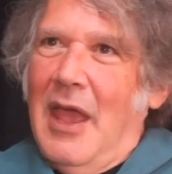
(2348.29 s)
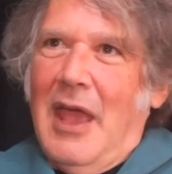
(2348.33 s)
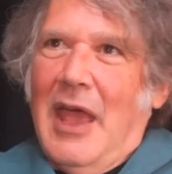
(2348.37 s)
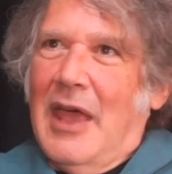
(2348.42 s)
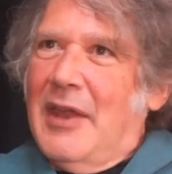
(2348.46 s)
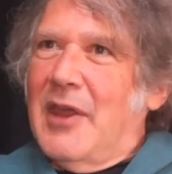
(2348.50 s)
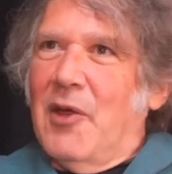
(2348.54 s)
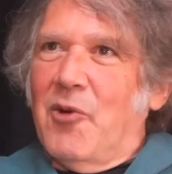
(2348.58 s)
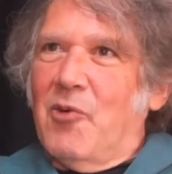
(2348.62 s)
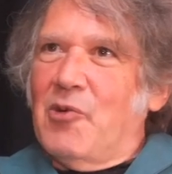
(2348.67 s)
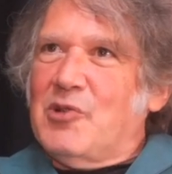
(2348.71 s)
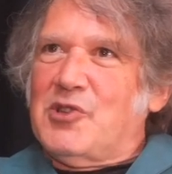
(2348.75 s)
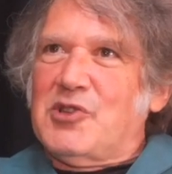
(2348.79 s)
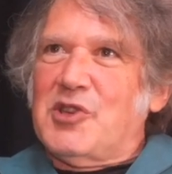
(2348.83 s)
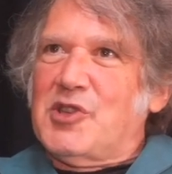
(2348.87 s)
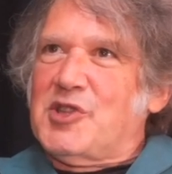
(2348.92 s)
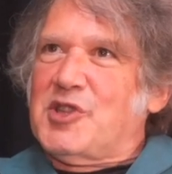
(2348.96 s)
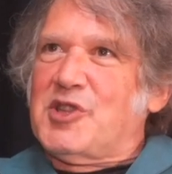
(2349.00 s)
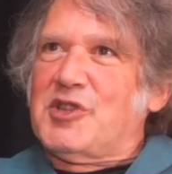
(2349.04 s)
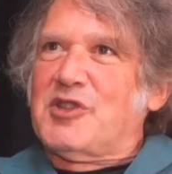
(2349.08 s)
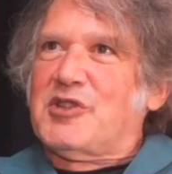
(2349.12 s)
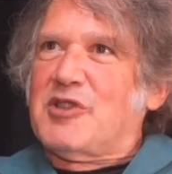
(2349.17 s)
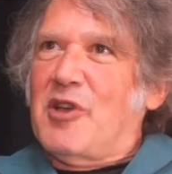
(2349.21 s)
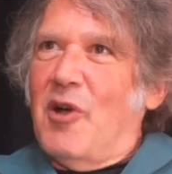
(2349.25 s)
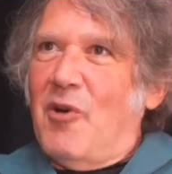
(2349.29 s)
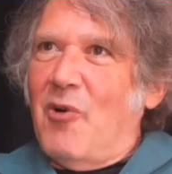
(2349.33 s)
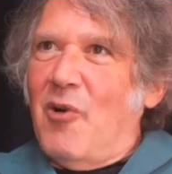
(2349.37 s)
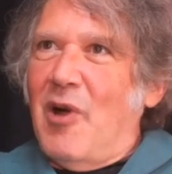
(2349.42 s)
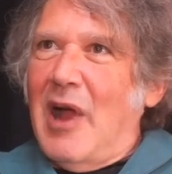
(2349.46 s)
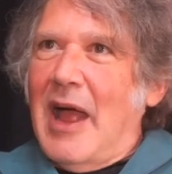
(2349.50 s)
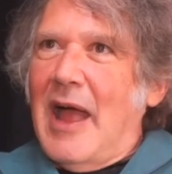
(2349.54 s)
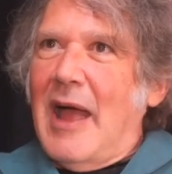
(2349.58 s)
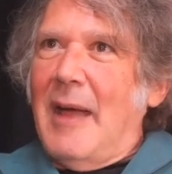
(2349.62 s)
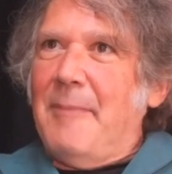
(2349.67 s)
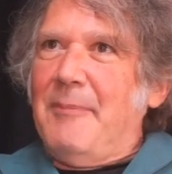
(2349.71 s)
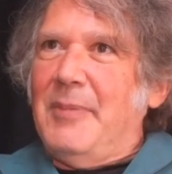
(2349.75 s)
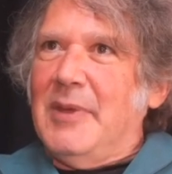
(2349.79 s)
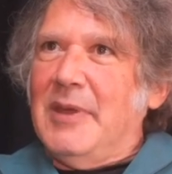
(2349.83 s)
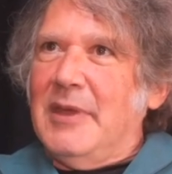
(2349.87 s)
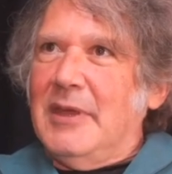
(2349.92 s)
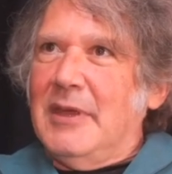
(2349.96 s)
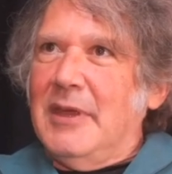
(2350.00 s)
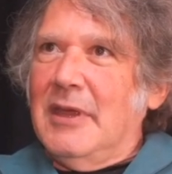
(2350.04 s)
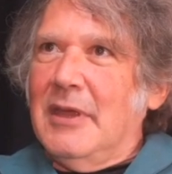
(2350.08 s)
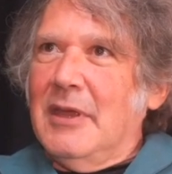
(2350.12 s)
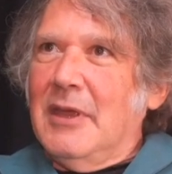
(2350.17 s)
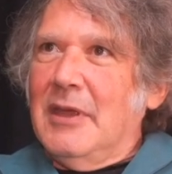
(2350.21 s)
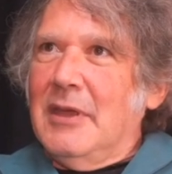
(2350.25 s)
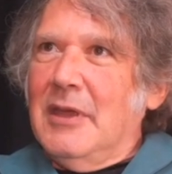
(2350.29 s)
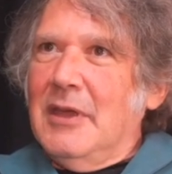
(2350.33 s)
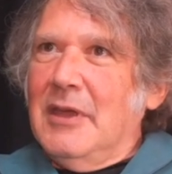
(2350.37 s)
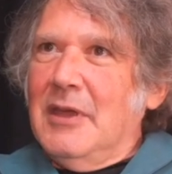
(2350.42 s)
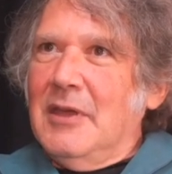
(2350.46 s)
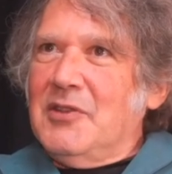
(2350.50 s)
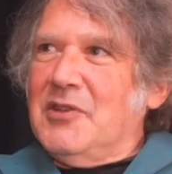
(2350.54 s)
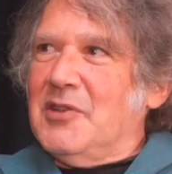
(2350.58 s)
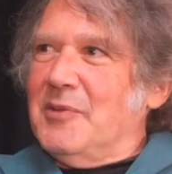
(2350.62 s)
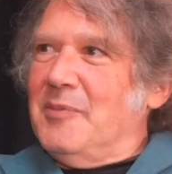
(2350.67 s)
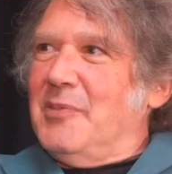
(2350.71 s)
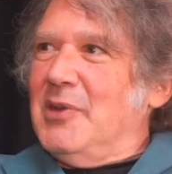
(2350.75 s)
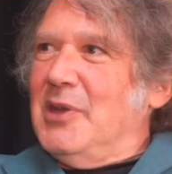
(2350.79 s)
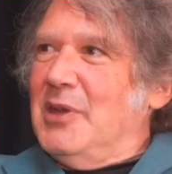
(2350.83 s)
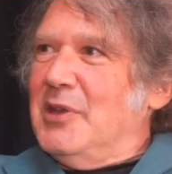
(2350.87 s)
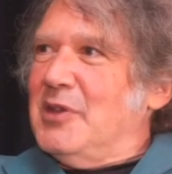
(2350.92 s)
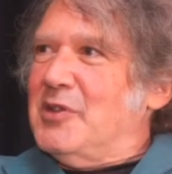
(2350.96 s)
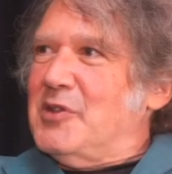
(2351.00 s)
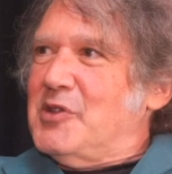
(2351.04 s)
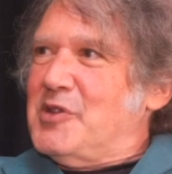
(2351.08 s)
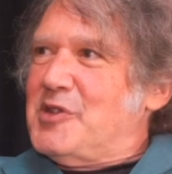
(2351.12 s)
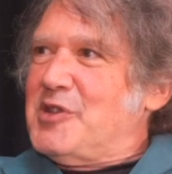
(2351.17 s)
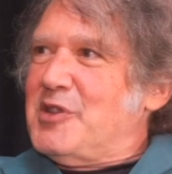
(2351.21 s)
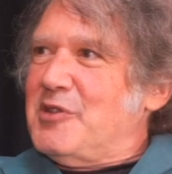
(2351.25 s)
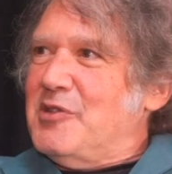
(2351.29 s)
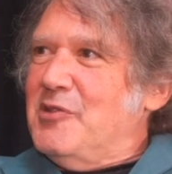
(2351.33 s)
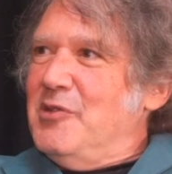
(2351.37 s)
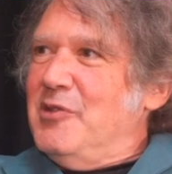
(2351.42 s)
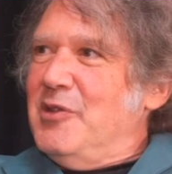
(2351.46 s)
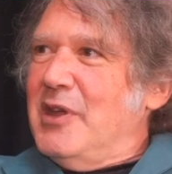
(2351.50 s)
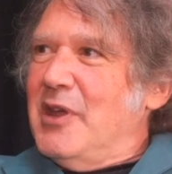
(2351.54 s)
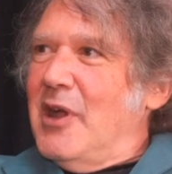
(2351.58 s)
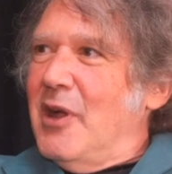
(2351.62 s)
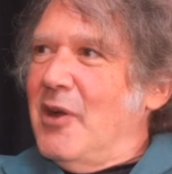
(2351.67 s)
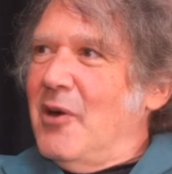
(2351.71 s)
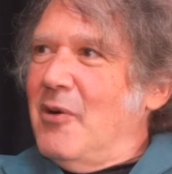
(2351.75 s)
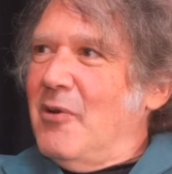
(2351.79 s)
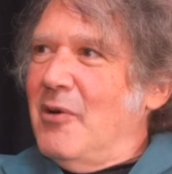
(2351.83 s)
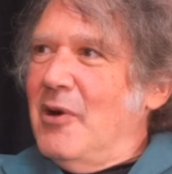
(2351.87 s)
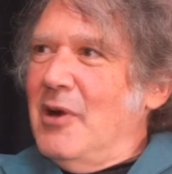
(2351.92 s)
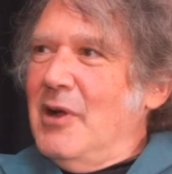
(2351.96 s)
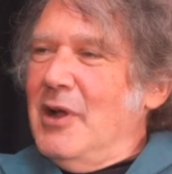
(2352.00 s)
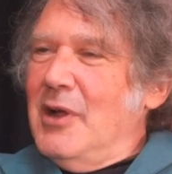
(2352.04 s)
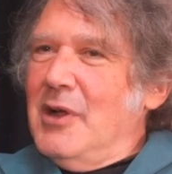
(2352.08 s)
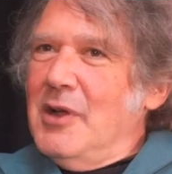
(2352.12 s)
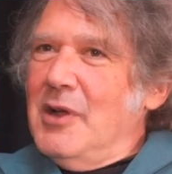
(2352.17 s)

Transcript: and they were just so happy to be in the studio